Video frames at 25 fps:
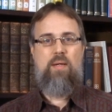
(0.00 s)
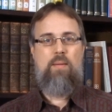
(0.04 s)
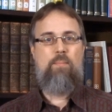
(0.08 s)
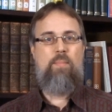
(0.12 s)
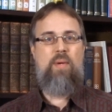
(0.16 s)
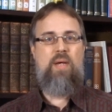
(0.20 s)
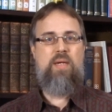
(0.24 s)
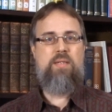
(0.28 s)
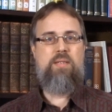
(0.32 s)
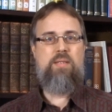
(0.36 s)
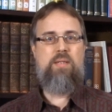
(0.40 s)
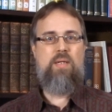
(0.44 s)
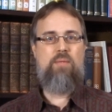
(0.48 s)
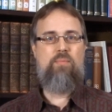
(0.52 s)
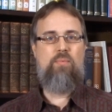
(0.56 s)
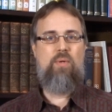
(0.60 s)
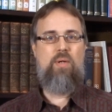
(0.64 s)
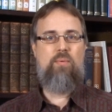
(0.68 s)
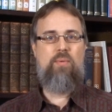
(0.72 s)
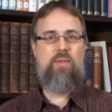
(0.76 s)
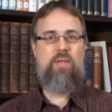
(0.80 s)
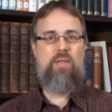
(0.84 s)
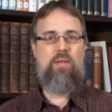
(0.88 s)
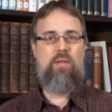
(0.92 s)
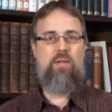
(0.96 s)
based on
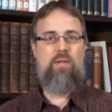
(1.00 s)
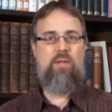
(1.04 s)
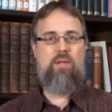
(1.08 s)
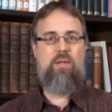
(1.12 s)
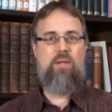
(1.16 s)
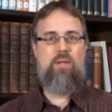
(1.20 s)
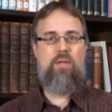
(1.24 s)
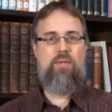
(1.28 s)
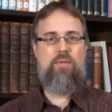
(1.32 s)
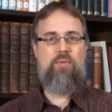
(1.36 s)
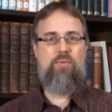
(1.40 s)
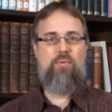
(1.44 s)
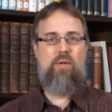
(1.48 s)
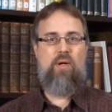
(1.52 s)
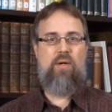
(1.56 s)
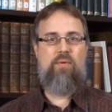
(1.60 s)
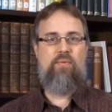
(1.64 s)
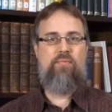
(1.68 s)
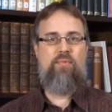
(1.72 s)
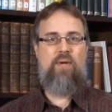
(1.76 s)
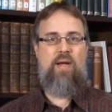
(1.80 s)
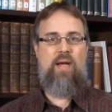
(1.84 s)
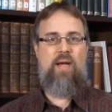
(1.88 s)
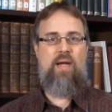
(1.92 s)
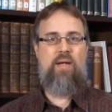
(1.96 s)
what we learn through our
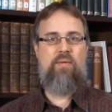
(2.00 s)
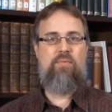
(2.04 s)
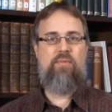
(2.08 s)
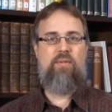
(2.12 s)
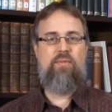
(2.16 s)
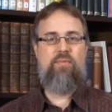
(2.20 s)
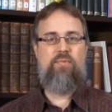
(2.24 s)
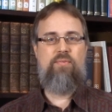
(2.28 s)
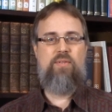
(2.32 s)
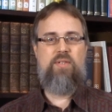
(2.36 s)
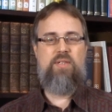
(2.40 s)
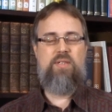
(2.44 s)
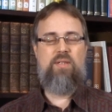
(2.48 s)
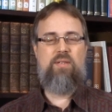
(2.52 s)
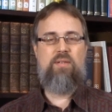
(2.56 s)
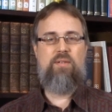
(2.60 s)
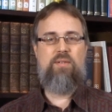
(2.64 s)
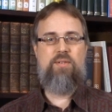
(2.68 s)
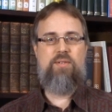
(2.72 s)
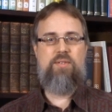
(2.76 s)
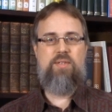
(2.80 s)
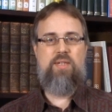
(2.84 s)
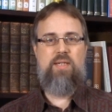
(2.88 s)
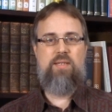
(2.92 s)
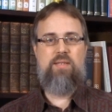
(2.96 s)
5
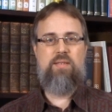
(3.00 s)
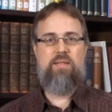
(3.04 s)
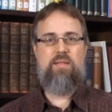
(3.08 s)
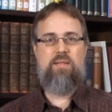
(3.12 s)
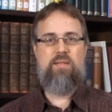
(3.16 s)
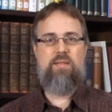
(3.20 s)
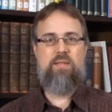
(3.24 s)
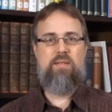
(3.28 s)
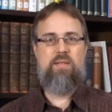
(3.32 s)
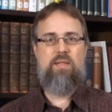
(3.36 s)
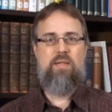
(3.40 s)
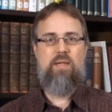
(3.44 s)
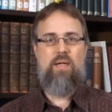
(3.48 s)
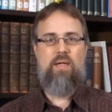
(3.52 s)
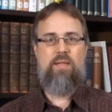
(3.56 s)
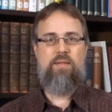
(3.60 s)
physical senses